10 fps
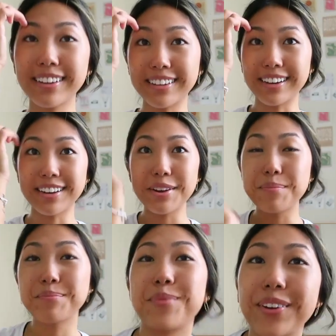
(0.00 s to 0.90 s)
Good
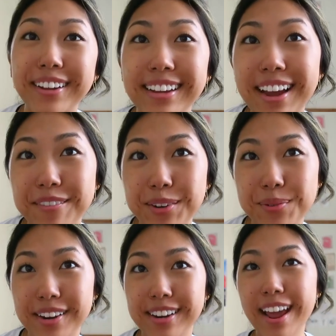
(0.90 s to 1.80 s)
morning,
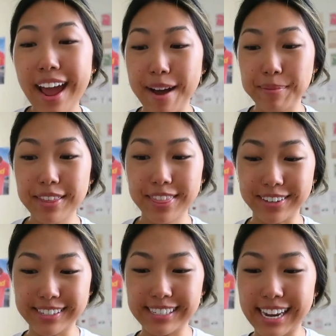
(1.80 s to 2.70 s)
everyone. Happy
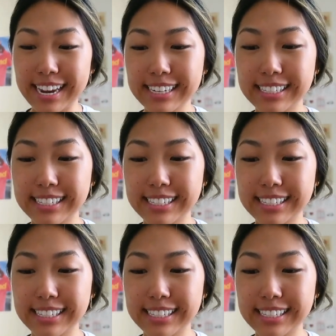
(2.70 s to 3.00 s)
Thursday.